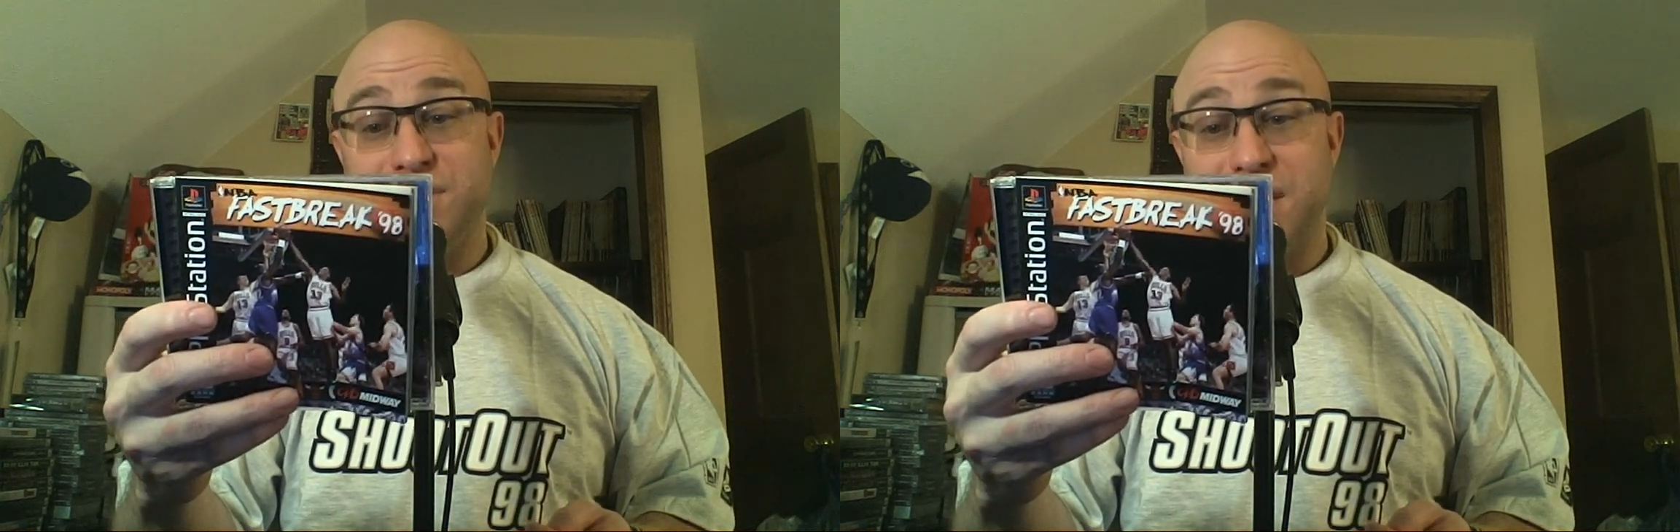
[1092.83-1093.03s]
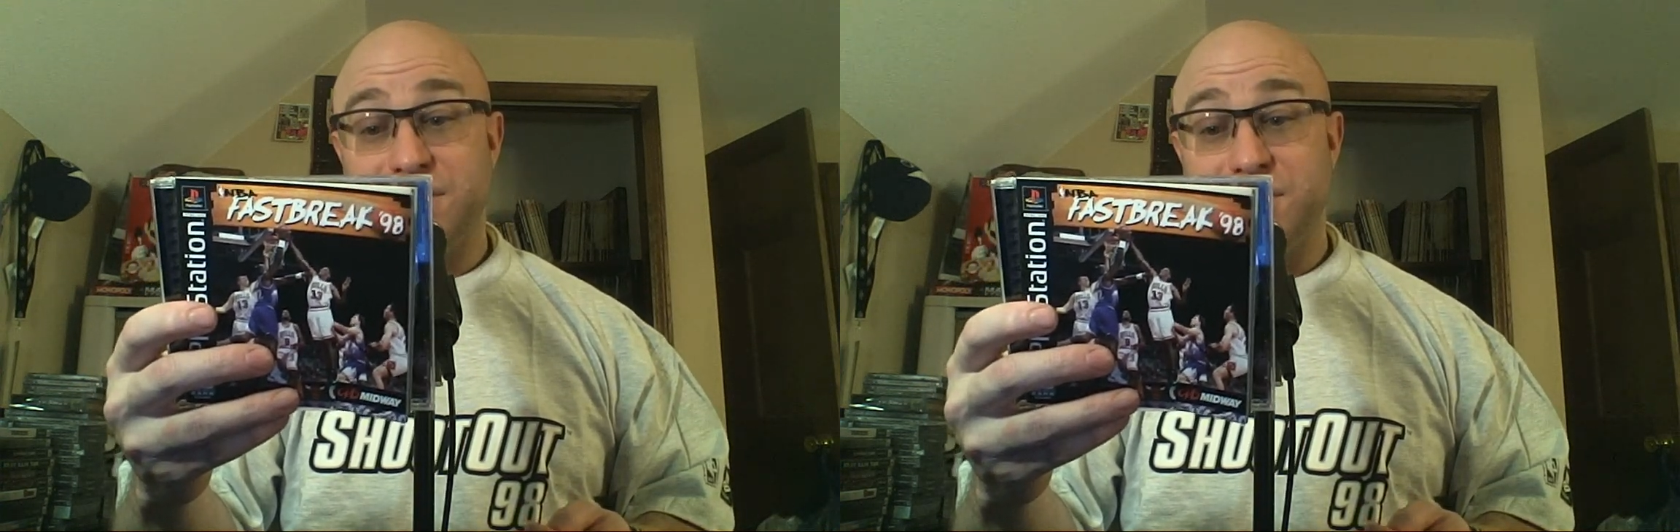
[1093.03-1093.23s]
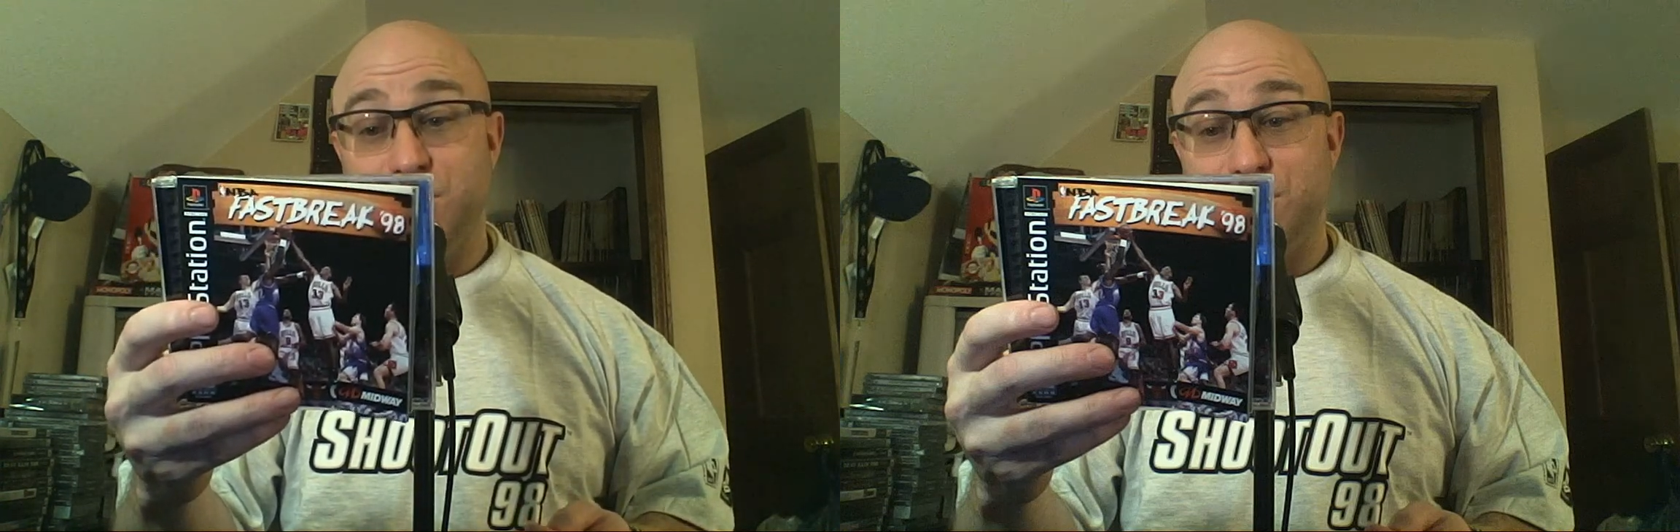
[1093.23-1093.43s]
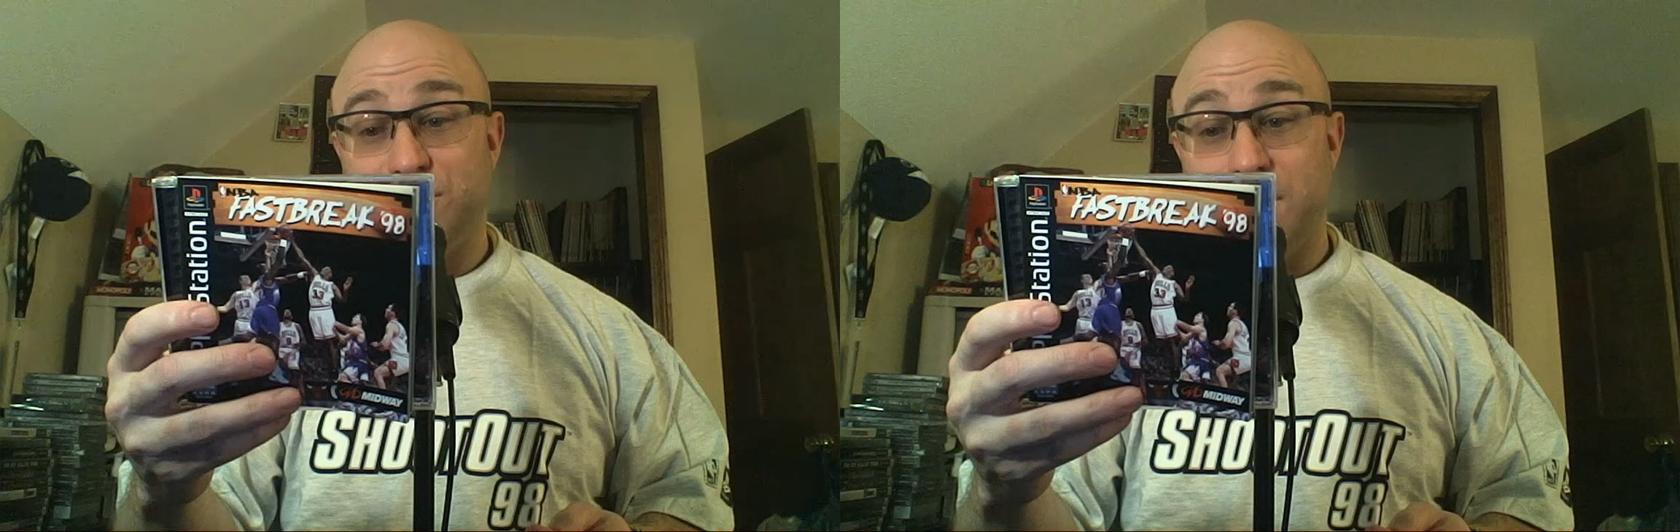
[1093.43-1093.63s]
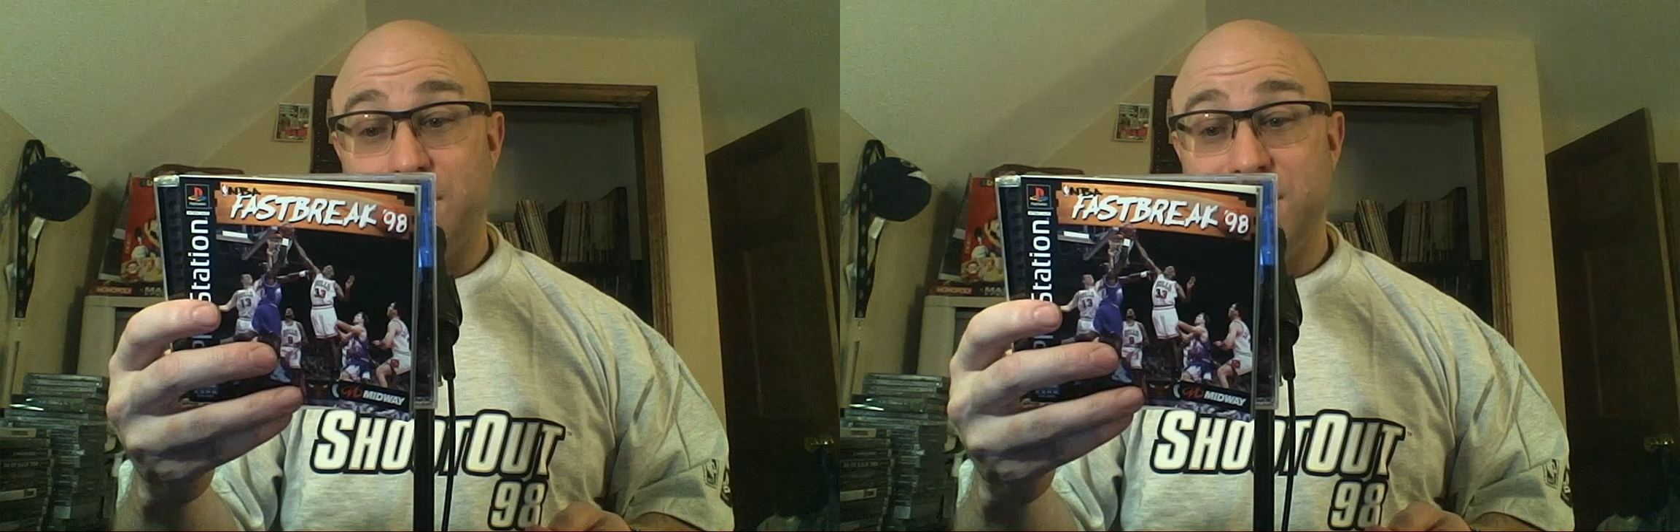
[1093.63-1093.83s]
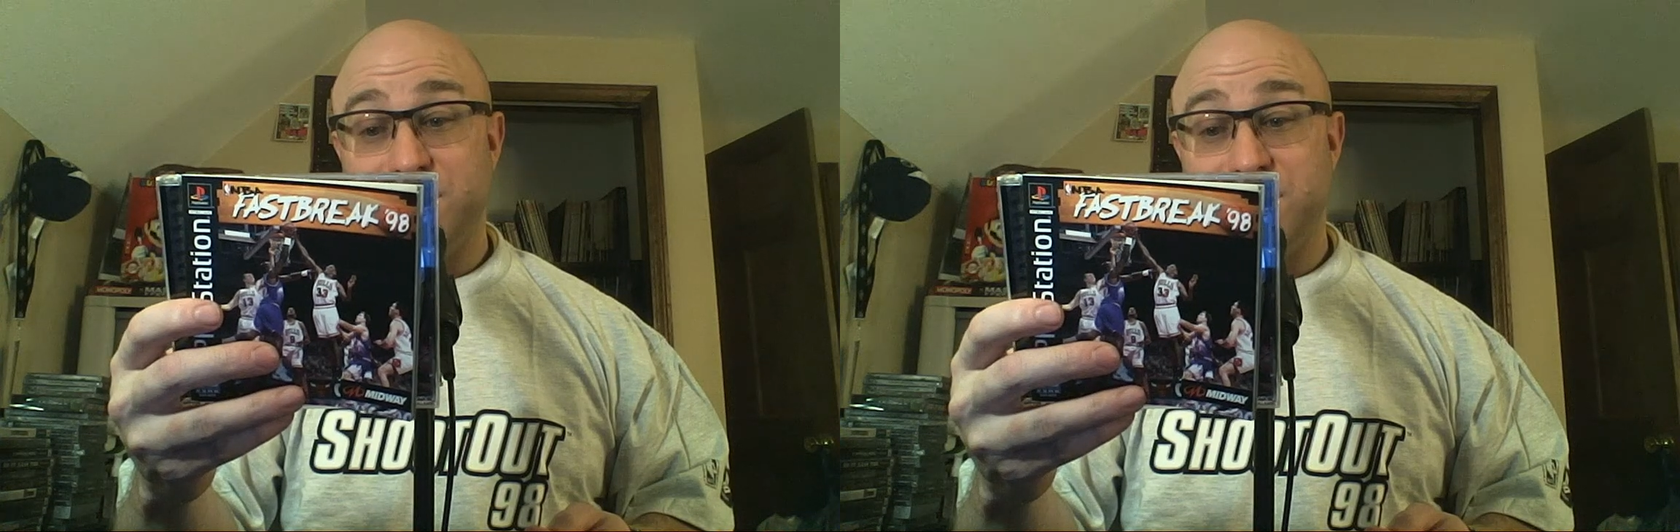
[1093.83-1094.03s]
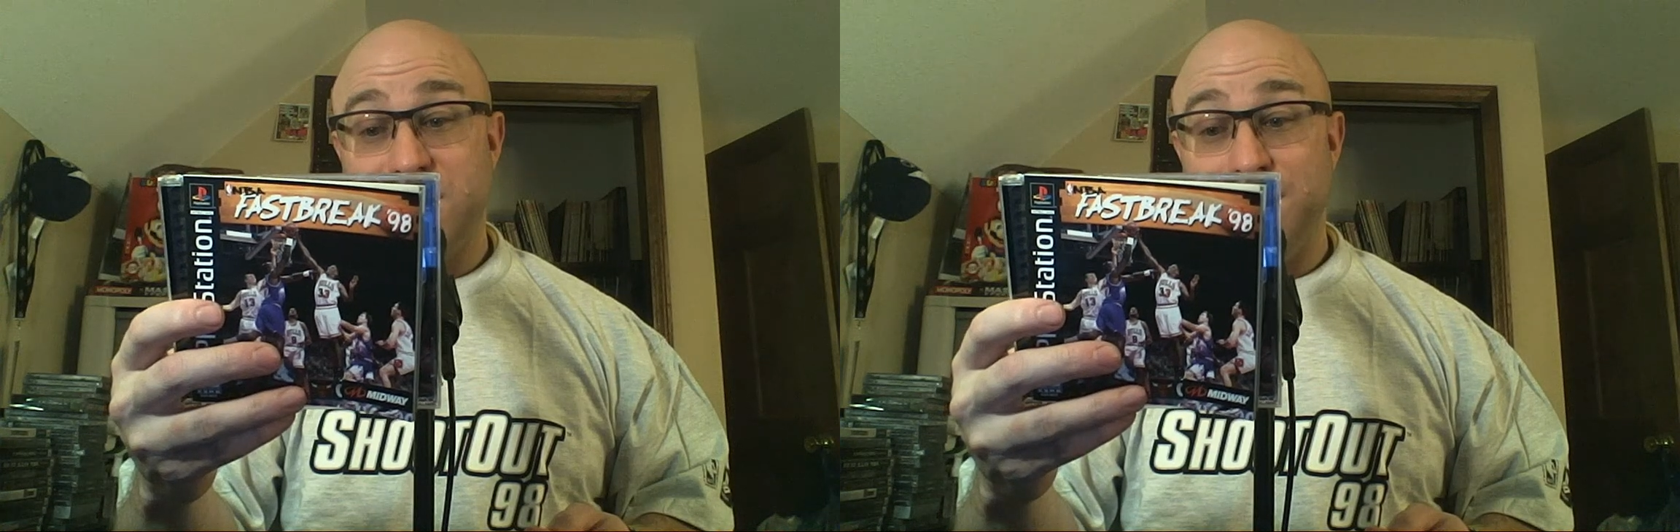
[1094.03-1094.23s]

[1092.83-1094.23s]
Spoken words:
sets to choose from. Each team